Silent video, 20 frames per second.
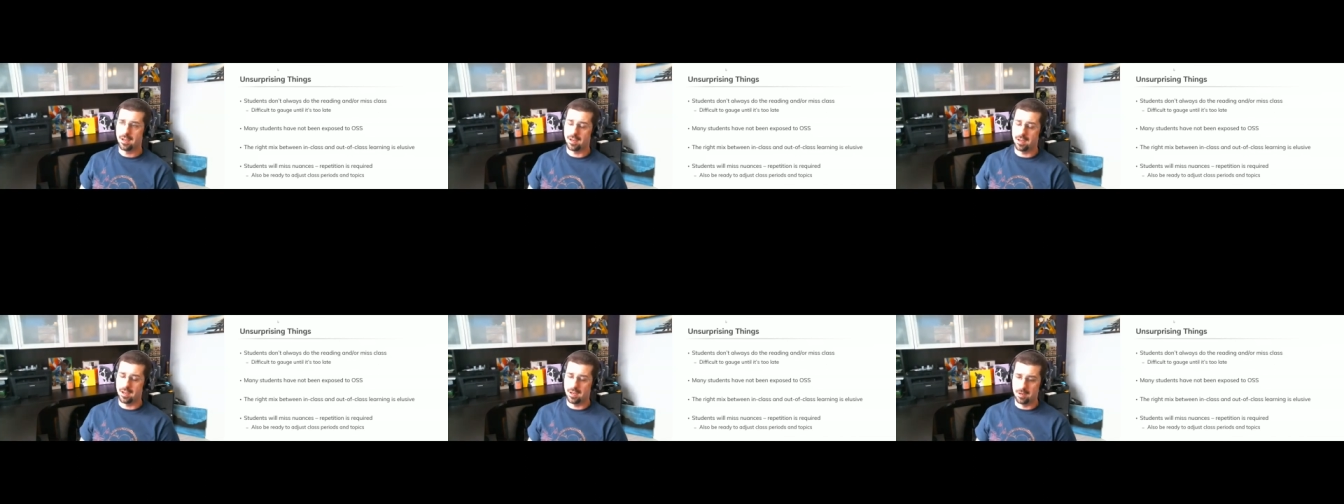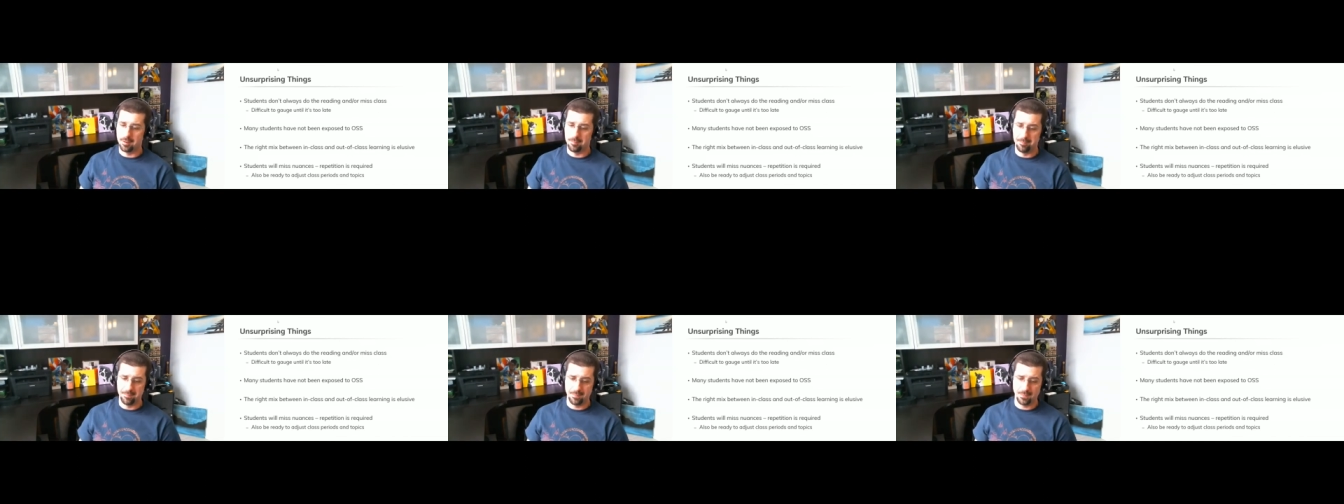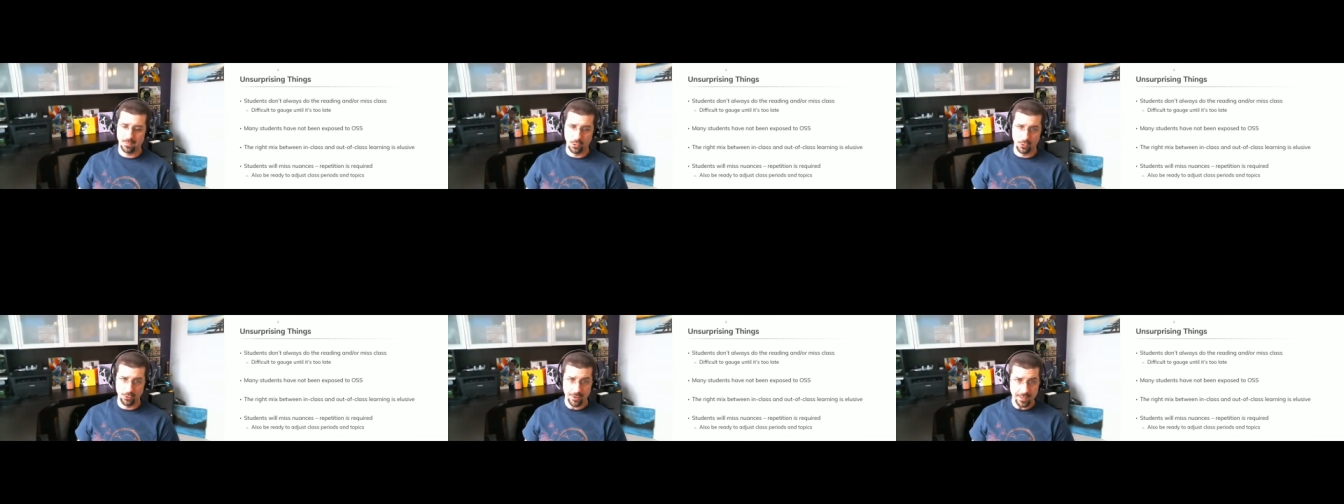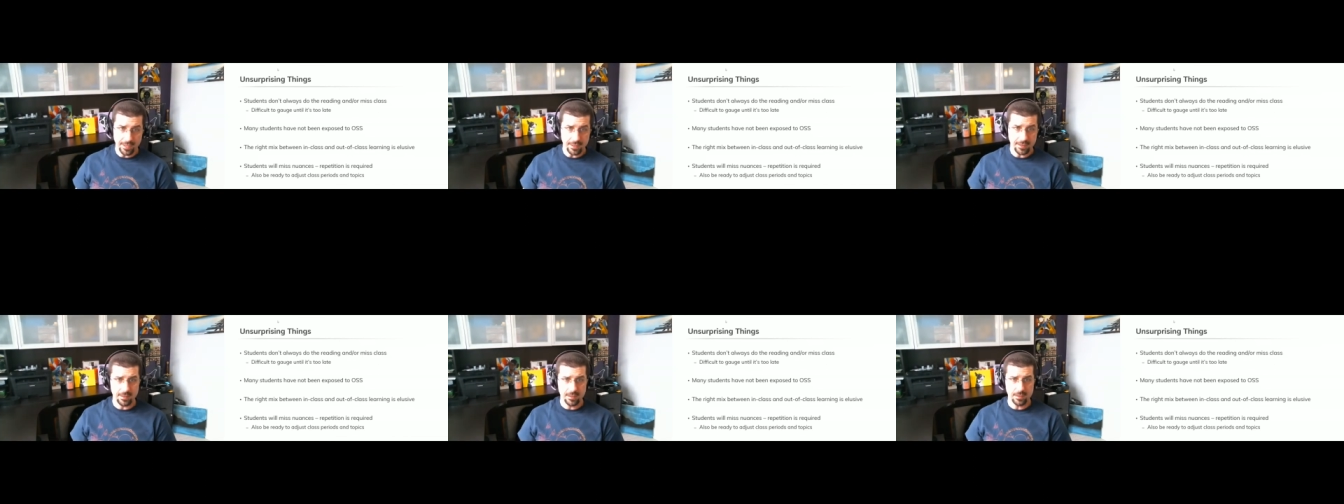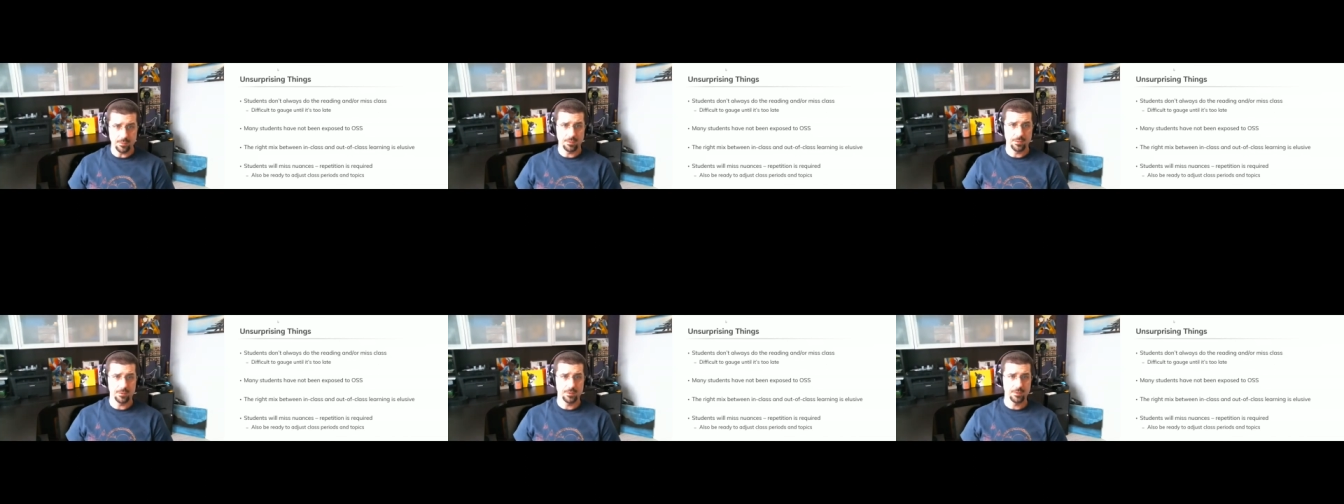um, learning
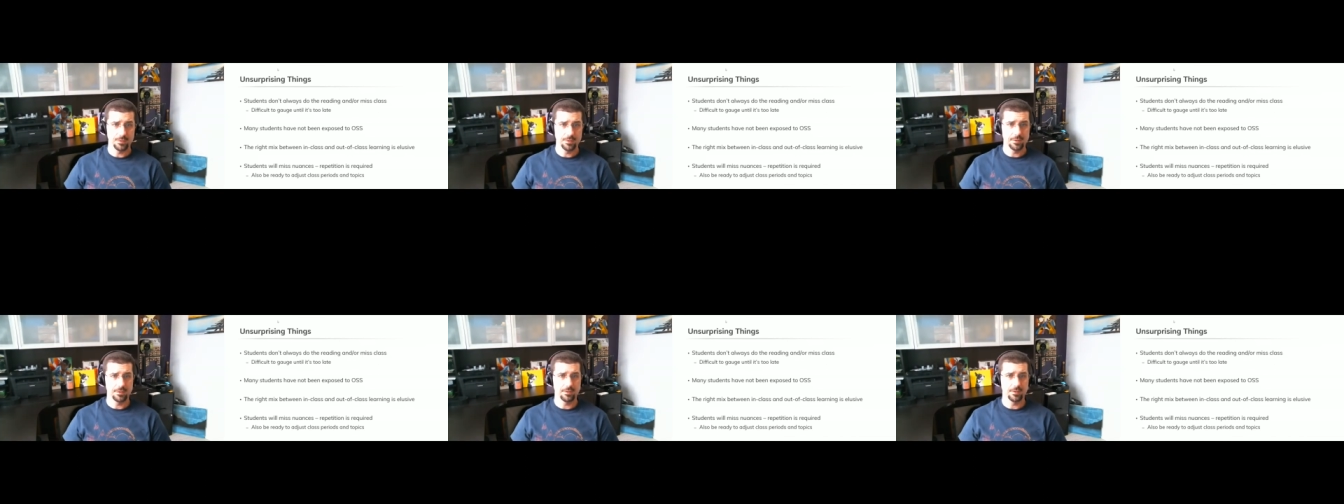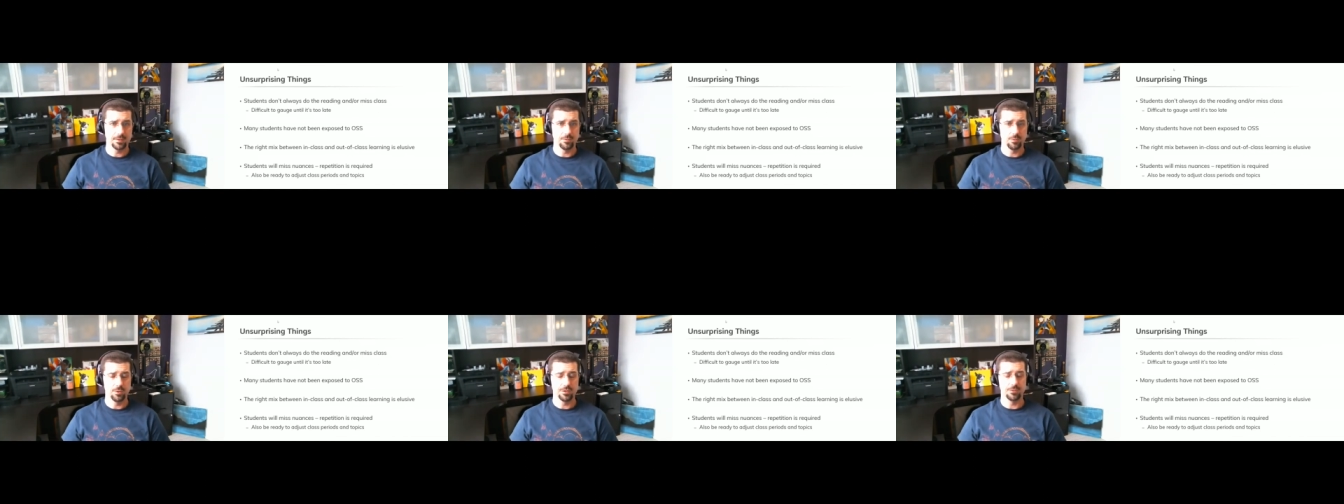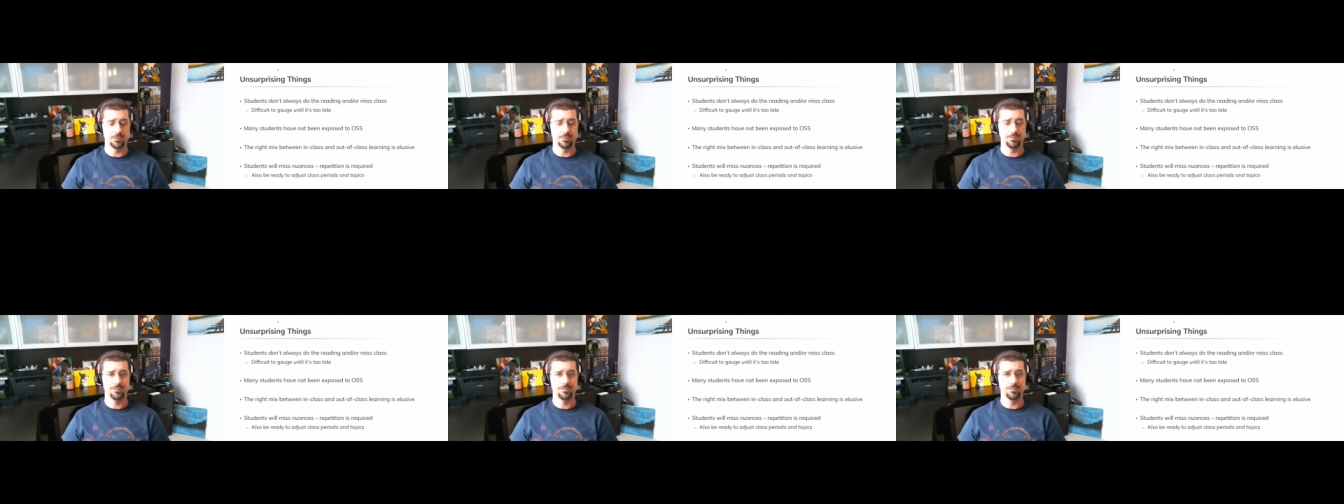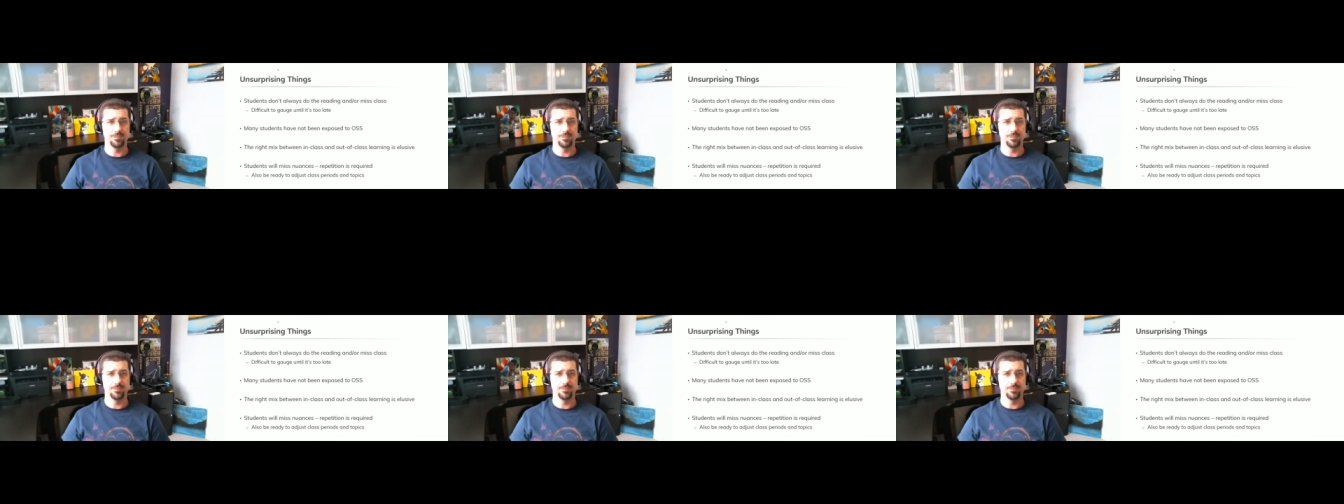Git is